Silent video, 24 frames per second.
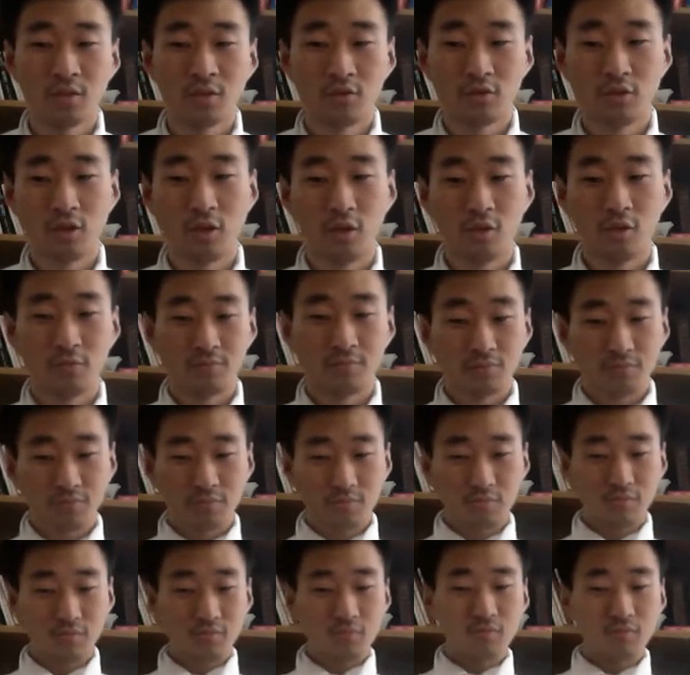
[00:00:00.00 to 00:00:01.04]
So
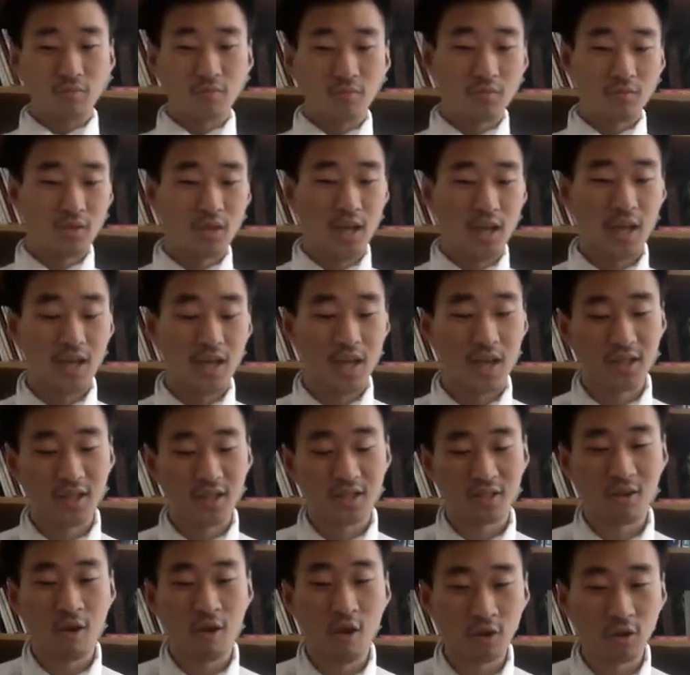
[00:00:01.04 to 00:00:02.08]
and, and,
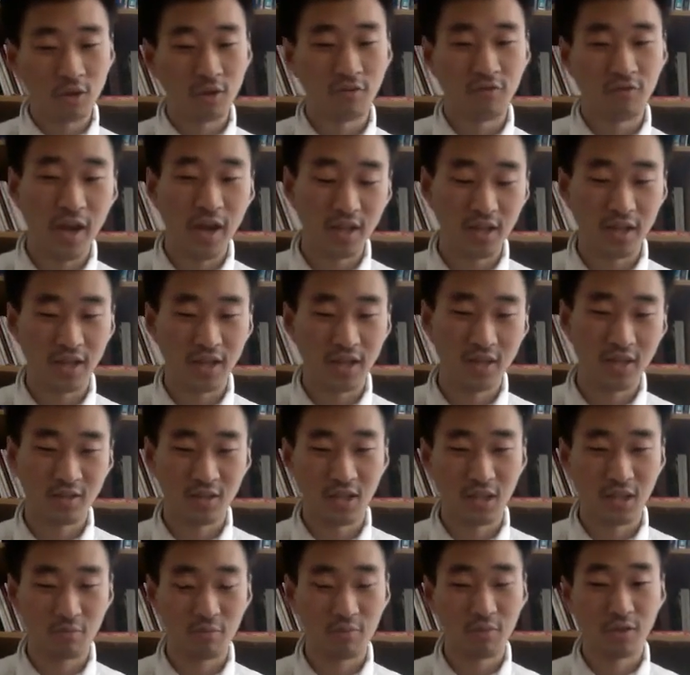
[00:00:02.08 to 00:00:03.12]
it's hard to fight against
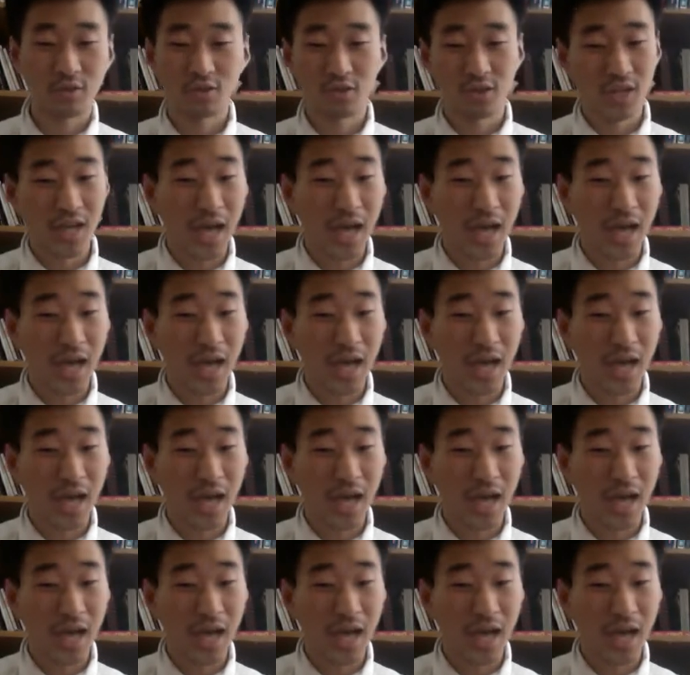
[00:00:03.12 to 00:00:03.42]
governments.